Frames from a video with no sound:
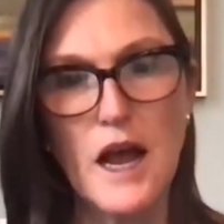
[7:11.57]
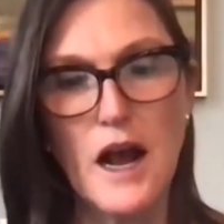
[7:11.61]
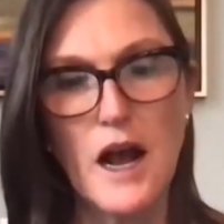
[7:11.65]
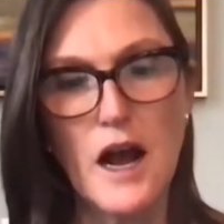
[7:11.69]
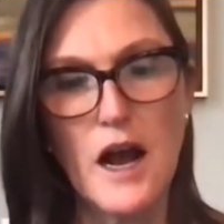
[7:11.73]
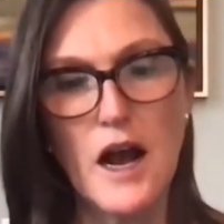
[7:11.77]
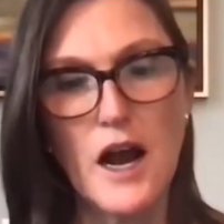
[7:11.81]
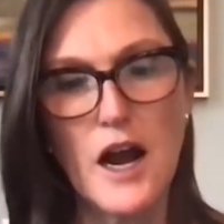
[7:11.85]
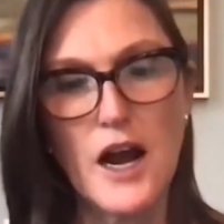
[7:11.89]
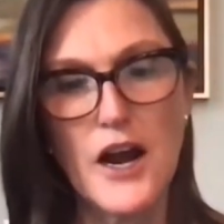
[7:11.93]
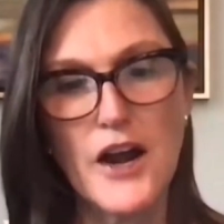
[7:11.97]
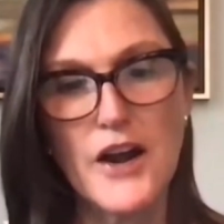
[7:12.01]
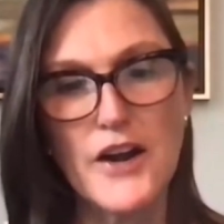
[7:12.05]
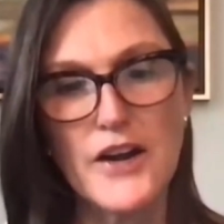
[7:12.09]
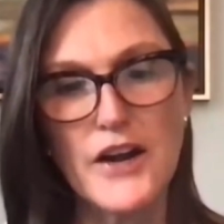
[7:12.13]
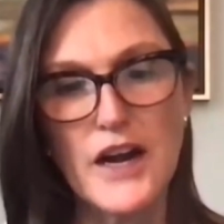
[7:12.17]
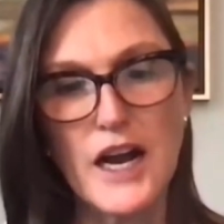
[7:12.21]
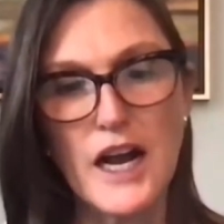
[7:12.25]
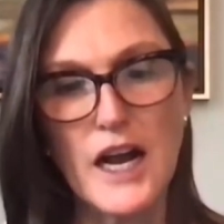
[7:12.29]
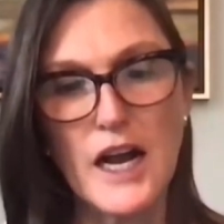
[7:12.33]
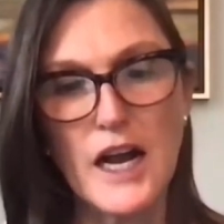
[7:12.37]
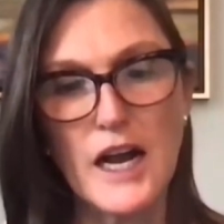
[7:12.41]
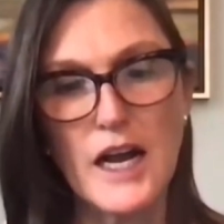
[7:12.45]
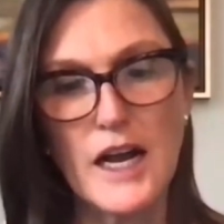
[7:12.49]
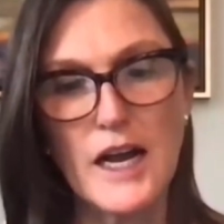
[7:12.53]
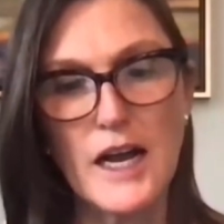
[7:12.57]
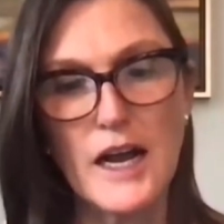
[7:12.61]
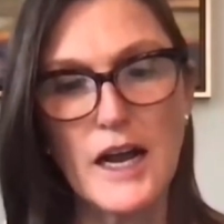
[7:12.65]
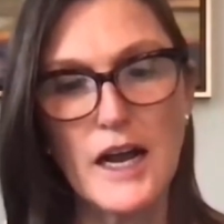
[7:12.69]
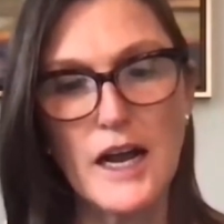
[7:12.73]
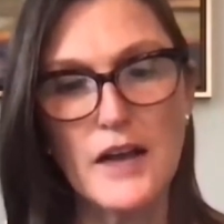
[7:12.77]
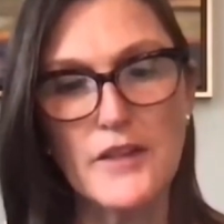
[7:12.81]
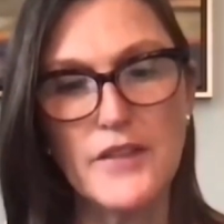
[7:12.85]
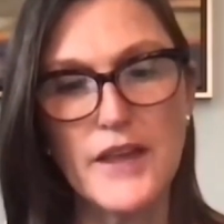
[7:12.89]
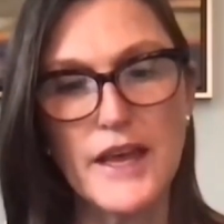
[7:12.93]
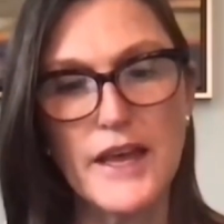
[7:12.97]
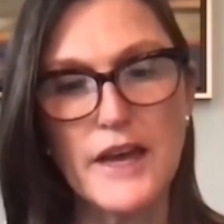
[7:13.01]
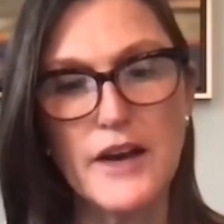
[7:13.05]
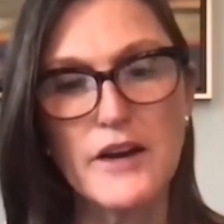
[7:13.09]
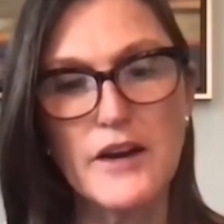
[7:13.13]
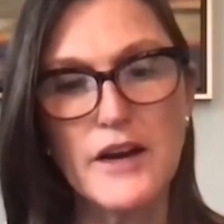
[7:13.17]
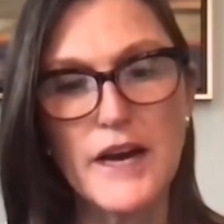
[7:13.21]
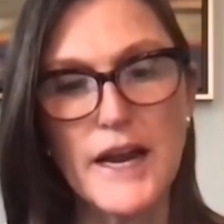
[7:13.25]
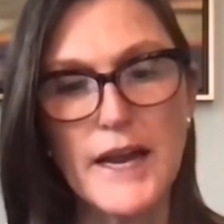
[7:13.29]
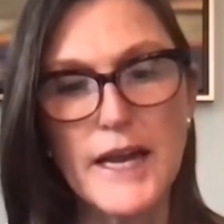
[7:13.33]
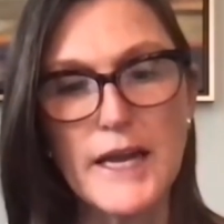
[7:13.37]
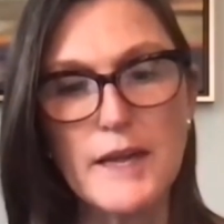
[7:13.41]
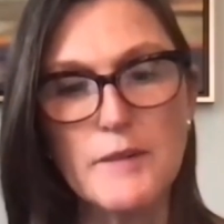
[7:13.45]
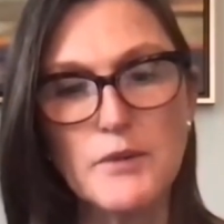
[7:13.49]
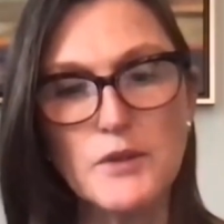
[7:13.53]
they
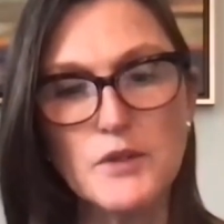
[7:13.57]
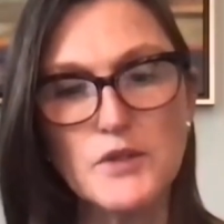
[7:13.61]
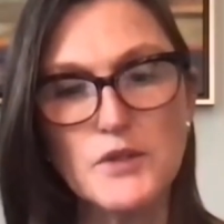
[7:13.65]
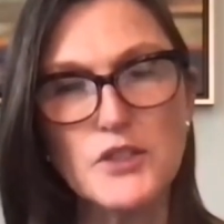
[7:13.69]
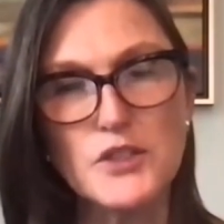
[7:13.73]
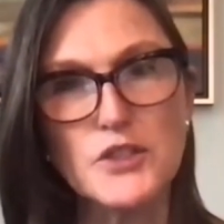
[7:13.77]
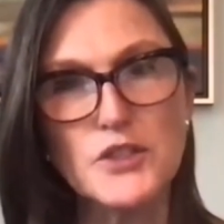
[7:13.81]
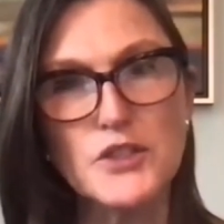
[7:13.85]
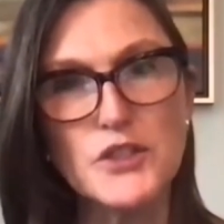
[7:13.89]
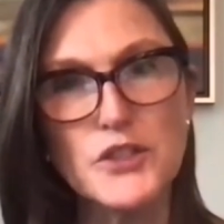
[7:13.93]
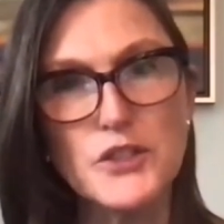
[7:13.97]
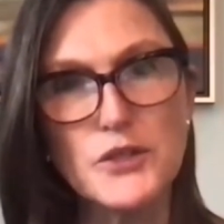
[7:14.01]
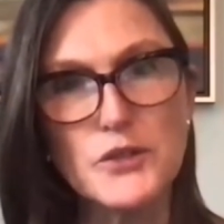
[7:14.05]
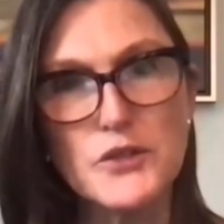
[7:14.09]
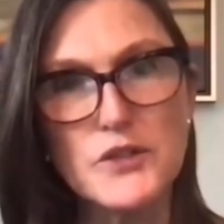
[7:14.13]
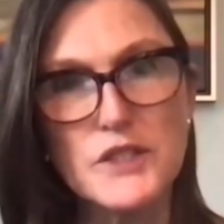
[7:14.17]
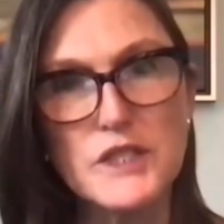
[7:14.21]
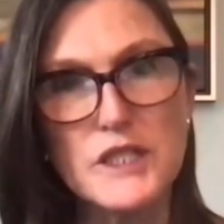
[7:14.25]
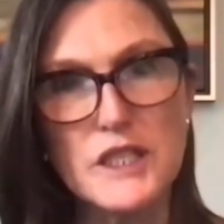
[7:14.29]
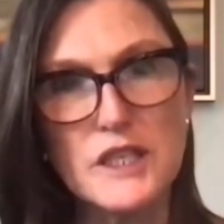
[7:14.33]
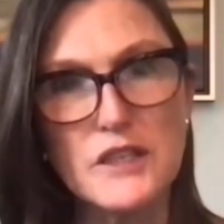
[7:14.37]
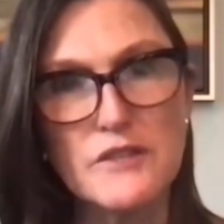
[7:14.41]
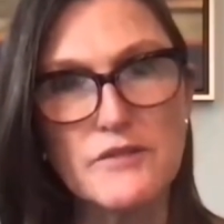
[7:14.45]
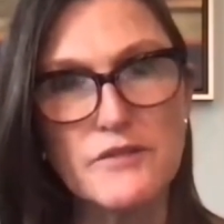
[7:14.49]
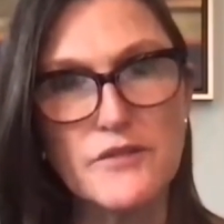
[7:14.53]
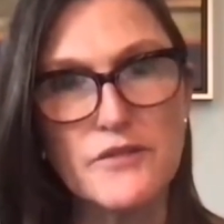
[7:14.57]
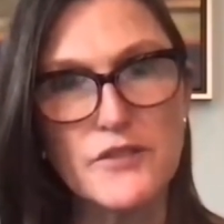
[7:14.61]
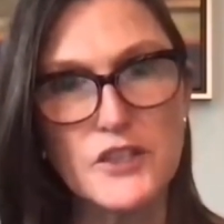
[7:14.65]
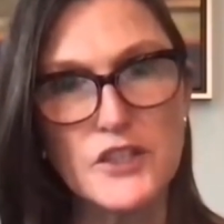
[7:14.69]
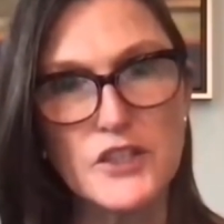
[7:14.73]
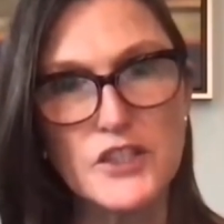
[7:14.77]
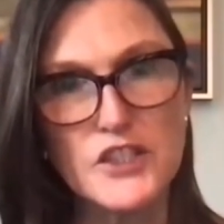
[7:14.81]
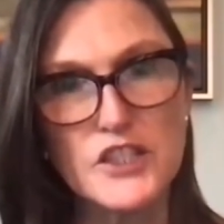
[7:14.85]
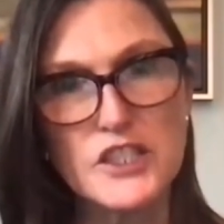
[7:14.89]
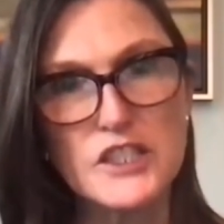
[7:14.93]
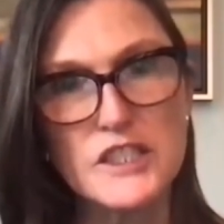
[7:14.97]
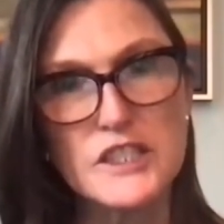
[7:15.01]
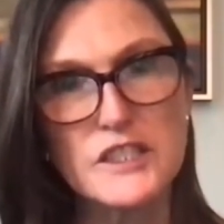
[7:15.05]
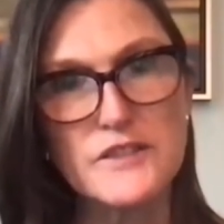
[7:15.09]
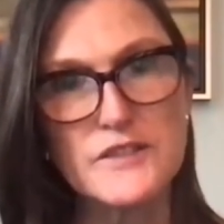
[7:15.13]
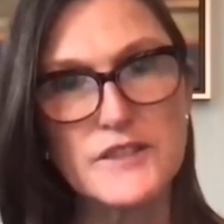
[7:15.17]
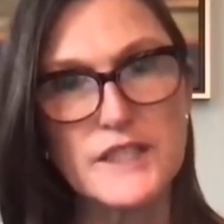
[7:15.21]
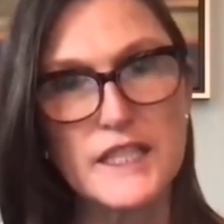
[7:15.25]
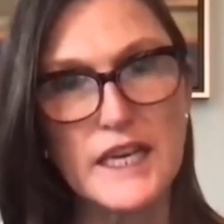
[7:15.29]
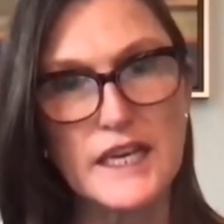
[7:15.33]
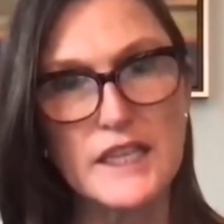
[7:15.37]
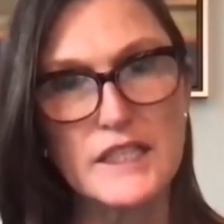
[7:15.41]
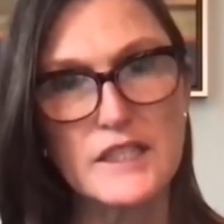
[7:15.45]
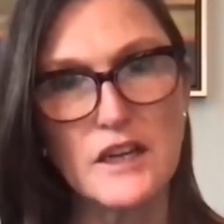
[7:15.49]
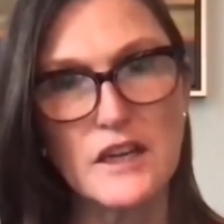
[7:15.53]
are able to use the convergence of
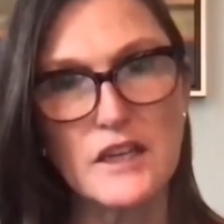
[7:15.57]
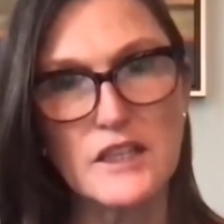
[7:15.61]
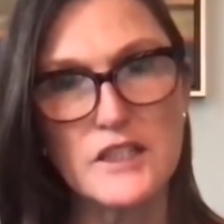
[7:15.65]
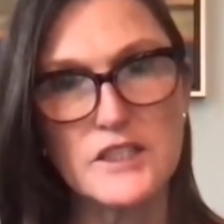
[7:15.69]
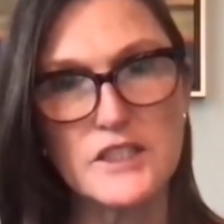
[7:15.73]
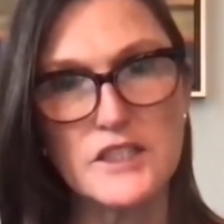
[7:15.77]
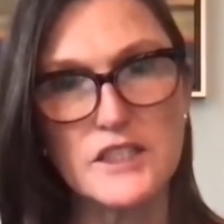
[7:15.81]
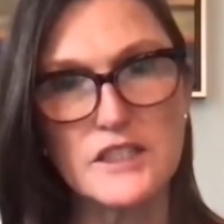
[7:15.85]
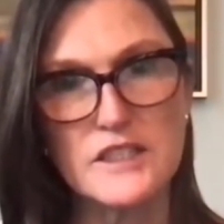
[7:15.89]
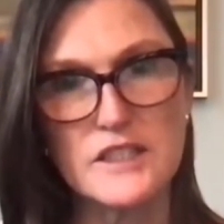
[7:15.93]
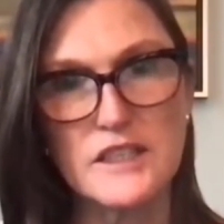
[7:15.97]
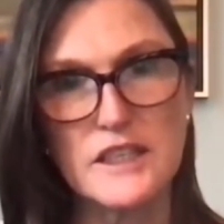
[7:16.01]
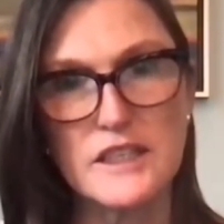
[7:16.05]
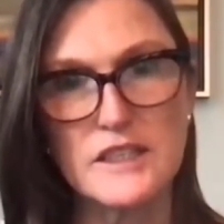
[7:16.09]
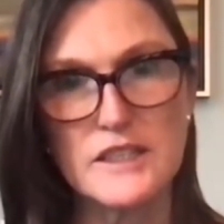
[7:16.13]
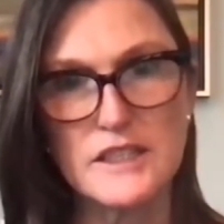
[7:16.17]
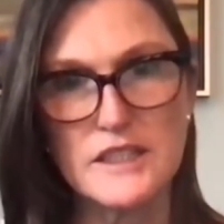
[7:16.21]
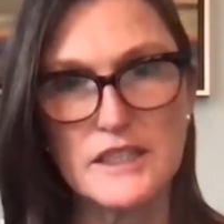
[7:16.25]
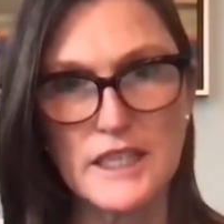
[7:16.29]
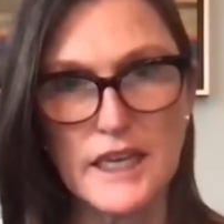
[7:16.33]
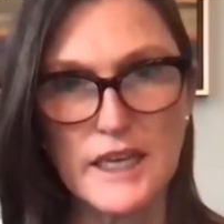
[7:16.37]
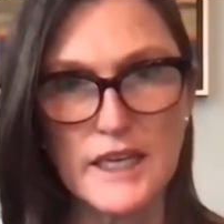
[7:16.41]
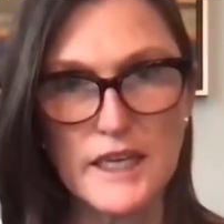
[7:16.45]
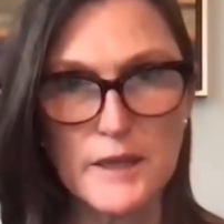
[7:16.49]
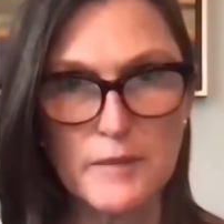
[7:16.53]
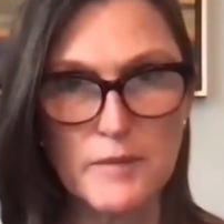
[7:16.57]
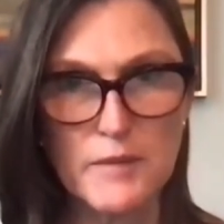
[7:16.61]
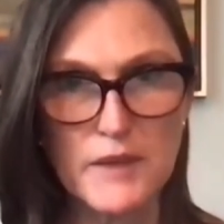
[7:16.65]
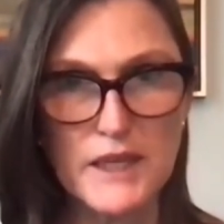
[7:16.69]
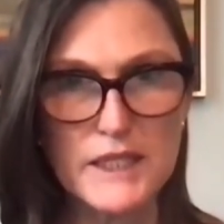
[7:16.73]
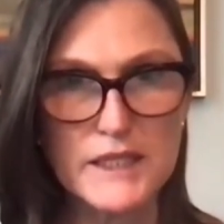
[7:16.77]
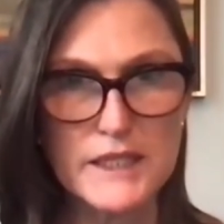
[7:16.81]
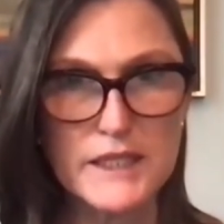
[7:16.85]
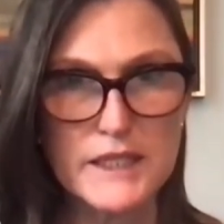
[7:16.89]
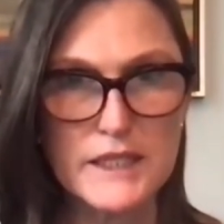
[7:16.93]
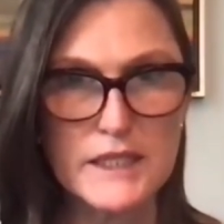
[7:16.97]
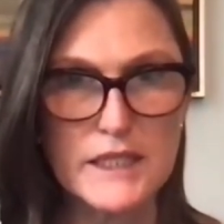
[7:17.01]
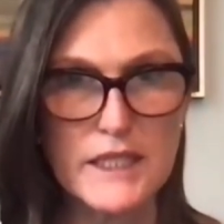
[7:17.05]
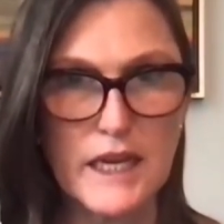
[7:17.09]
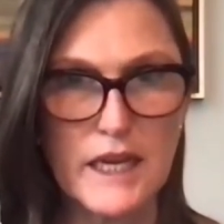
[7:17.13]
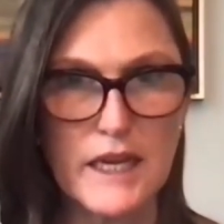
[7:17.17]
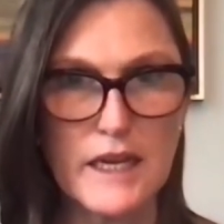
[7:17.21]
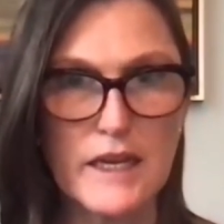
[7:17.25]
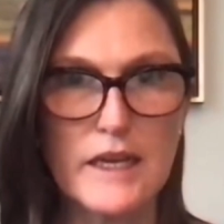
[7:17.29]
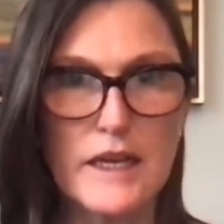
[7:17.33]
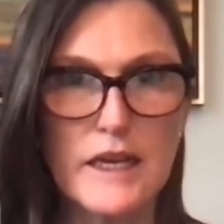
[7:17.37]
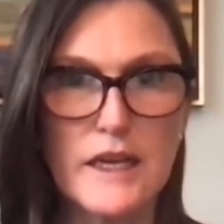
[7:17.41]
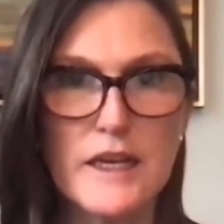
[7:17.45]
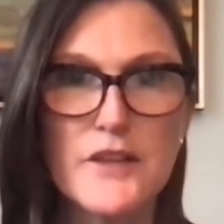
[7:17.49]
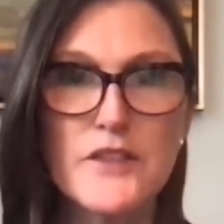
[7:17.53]
technologies that is taking place
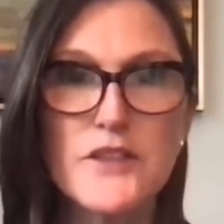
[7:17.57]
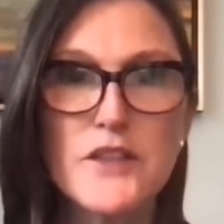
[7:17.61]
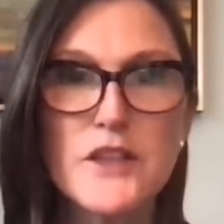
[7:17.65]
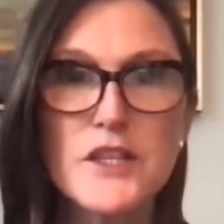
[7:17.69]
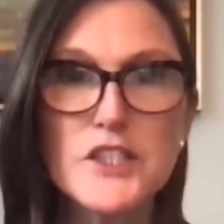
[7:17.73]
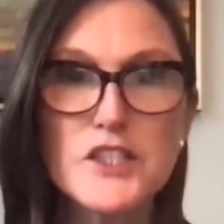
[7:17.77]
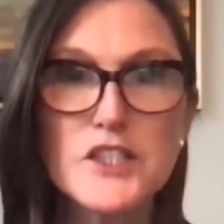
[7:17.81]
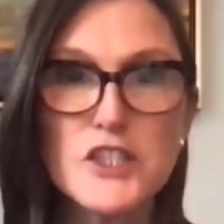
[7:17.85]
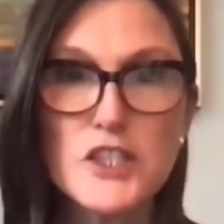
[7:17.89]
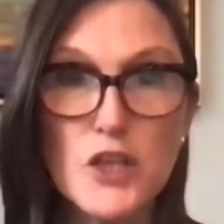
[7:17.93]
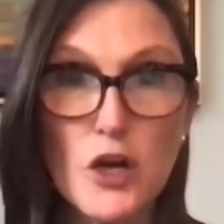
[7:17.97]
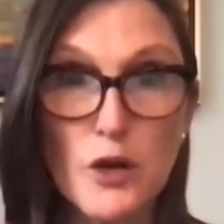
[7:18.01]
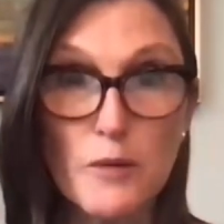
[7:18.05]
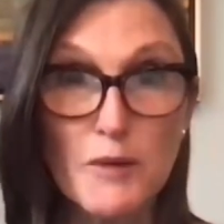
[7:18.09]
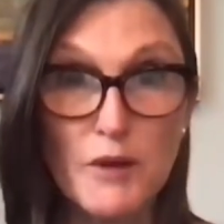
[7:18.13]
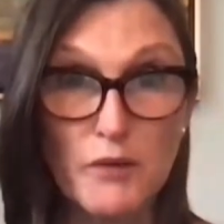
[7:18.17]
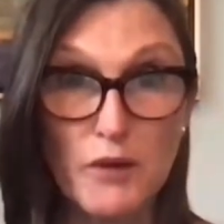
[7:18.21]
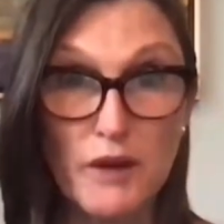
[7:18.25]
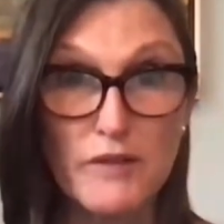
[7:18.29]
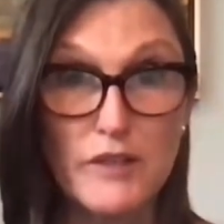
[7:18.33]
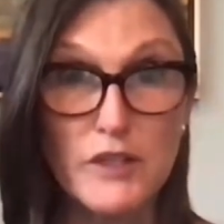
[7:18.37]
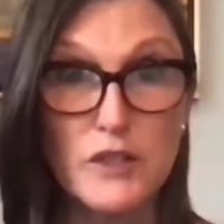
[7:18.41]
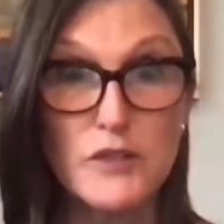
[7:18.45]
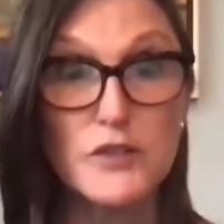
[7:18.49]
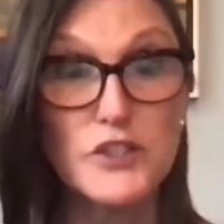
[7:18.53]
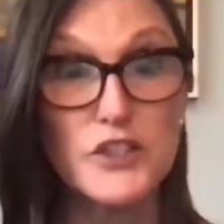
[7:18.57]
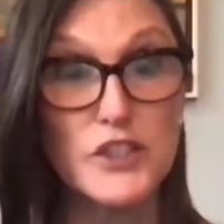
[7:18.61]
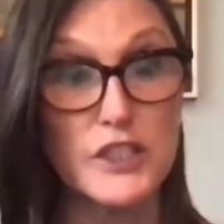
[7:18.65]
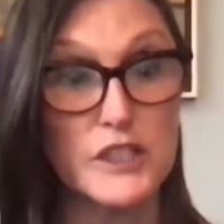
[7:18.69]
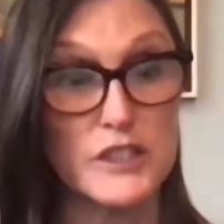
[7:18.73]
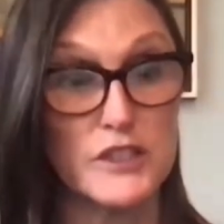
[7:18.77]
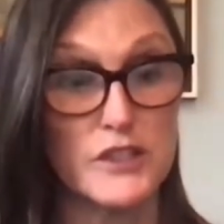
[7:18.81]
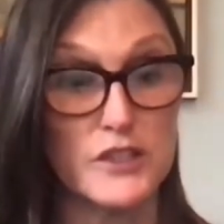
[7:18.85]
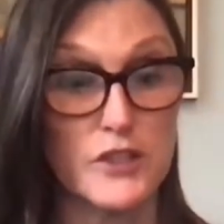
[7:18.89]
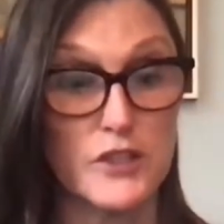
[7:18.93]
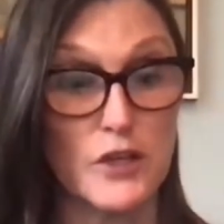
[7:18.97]
today in the genomic revolution.